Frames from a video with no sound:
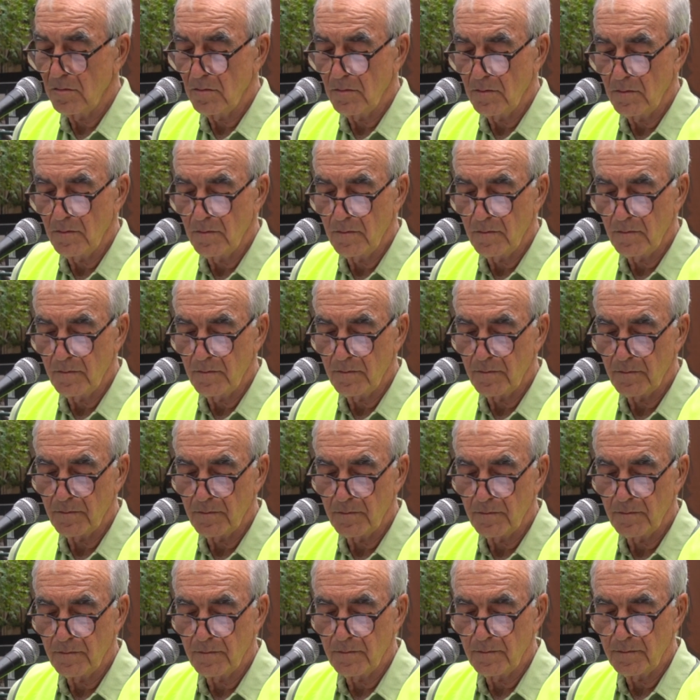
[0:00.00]

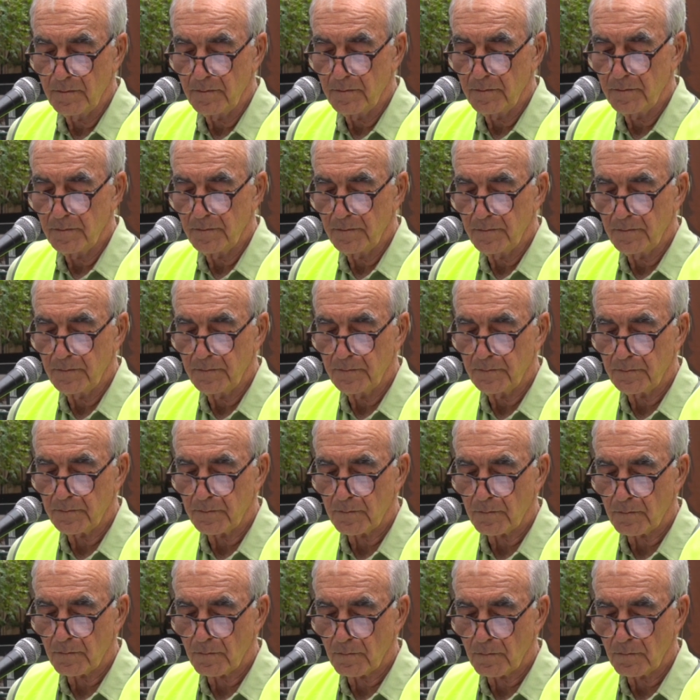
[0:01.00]

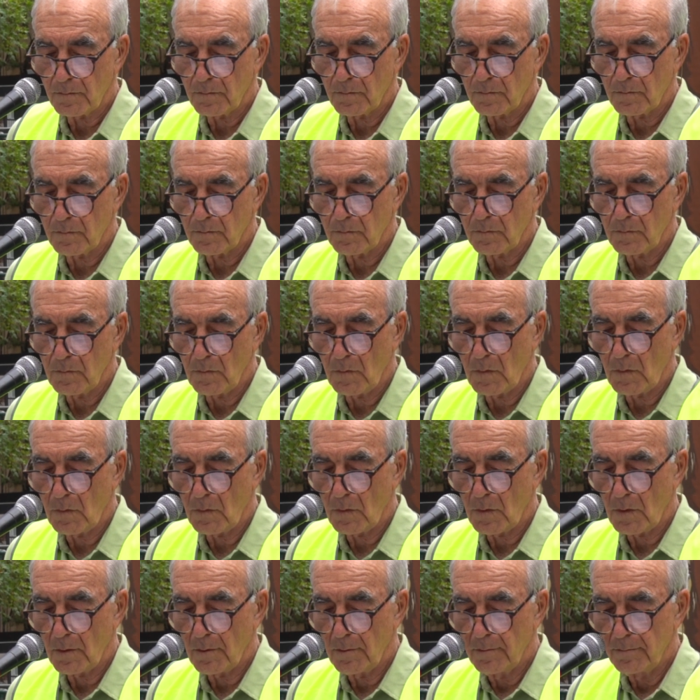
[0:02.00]

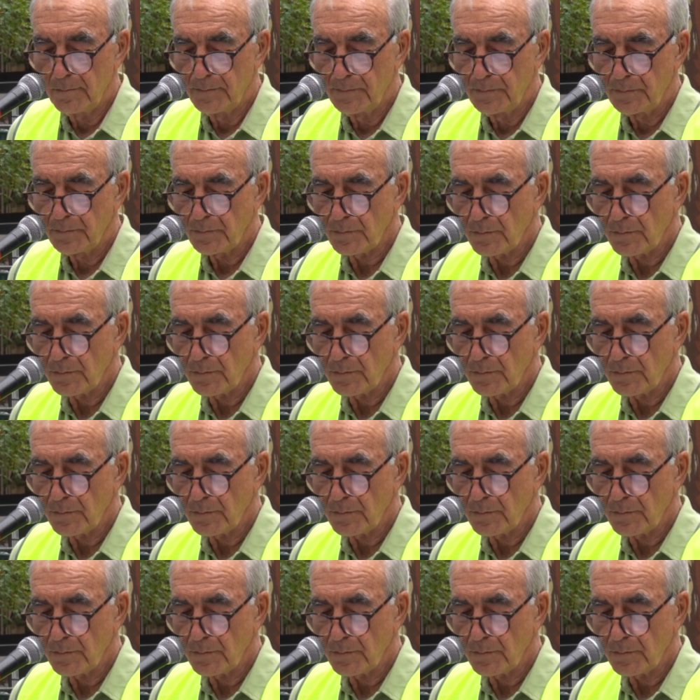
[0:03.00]
[no speech]